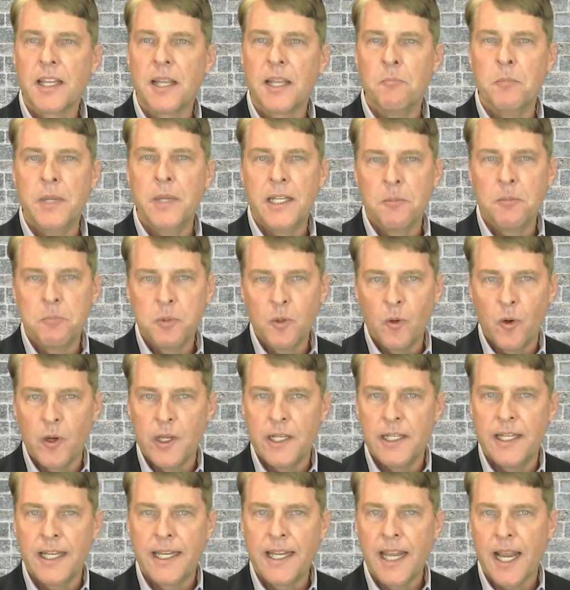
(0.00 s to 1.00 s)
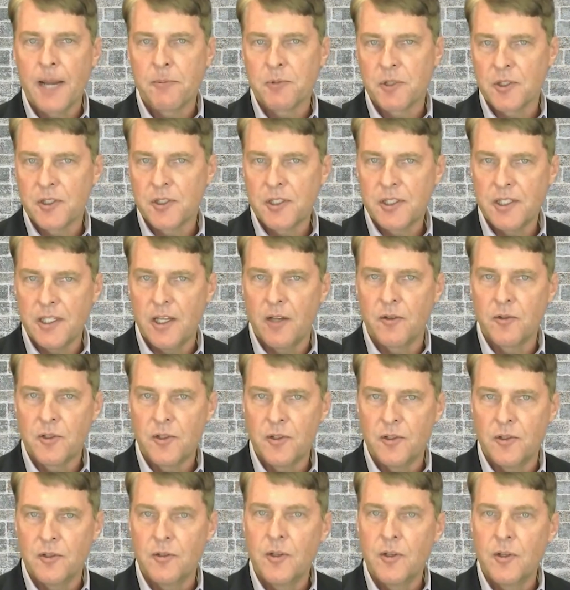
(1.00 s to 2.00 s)
can be deployed to capture
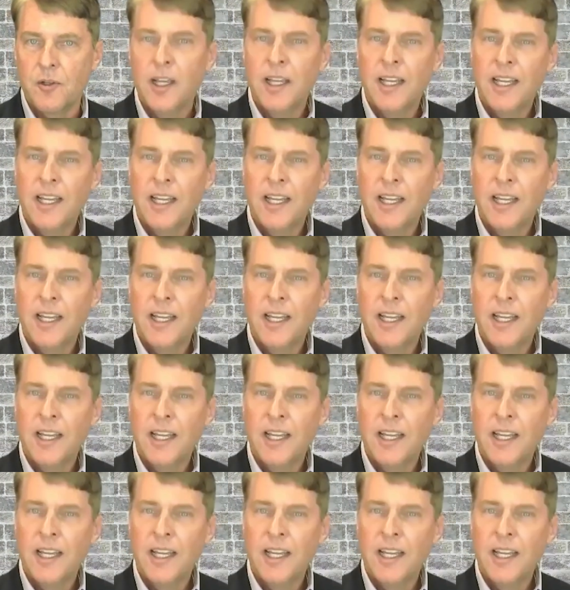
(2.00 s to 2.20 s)
CO2